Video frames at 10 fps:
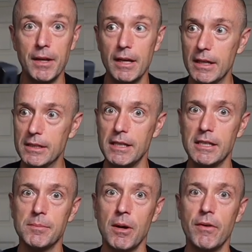
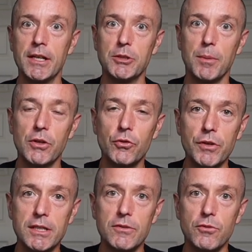extends my range by 3
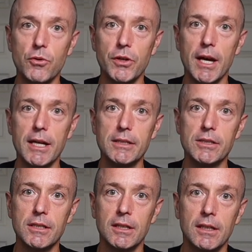to 4 days.